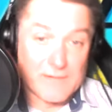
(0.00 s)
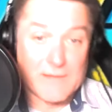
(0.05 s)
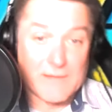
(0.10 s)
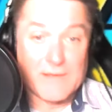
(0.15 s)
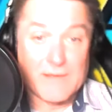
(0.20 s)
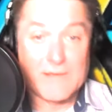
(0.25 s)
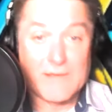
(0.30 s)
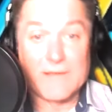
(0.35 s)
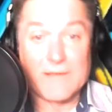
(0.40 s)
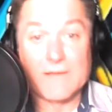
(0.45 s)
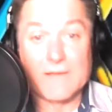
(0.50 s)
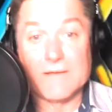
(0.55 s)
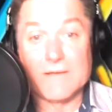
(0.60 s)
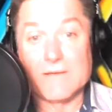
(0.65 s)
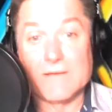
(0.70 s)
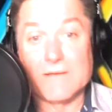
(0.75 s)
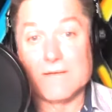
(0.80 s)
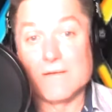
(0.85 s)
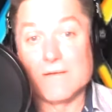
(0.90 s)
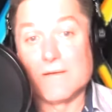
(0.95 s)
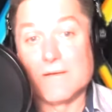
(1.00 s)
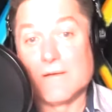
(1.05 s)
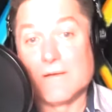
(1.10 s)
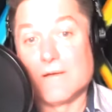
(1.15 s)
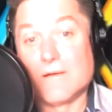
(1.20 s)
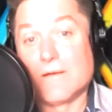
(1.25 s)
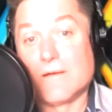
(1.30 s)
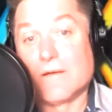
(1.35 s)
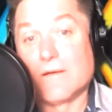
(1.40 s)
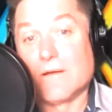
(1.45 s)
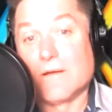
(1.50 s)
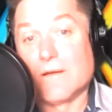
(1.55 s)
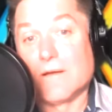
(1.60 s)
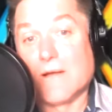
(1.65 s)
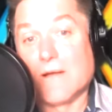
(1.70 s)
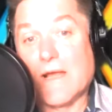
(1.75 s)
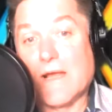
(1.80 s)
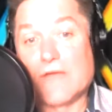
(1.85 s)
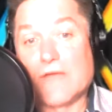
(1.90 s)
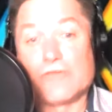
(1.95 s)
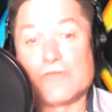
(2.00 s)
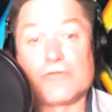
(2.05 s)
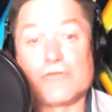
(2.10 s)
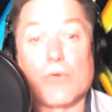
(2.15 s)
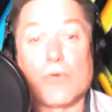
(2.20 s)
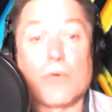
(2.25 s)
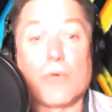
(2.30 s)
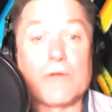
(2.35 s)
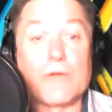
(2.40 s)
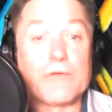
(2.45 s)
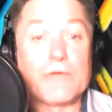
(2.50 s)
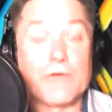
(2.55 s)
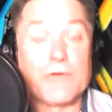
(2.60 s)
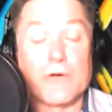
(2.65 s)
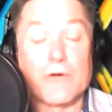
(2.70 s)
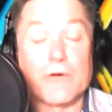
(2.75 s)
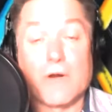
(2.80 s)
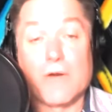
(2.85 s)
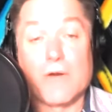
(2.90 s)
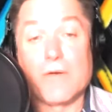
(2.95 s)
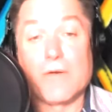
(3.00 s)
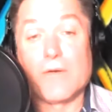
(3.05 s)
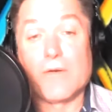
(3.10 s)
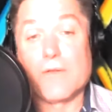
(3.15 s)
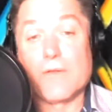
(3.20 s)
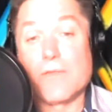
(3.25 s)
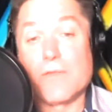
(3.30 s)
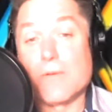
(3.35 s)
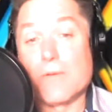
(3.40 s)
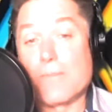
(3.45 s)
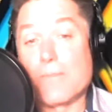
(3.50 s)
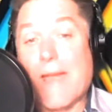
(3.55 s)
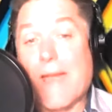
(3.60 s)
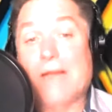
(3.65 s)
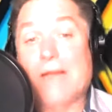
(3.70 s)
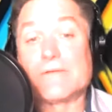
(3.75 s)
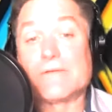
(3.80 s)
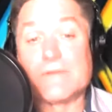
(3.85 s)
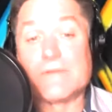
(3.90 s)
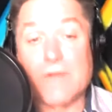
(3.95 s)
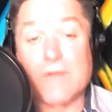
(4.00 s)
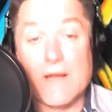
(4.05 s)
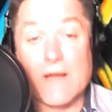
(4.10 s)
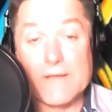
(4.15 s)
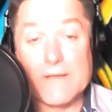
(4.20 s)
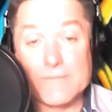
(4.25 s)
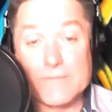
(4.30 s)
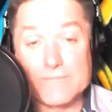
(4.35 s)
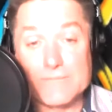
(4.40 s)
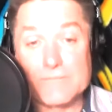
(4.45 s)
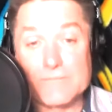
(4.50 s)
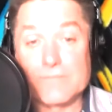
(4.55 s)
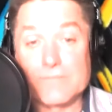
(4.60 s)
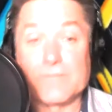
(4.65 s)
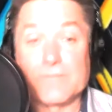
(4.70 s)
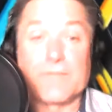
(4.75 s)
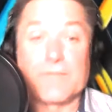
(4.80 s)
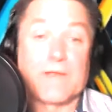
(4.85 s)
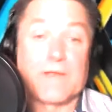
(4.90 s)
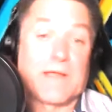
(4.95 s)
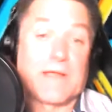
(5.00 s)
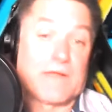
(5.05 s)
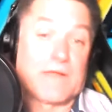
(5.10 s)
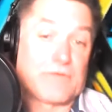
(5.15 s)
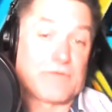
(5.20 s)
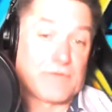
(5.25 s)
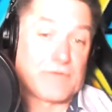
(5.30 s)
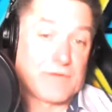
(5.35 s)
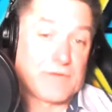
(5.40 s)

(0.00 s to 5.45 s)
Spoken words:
he had stolen their patented item. This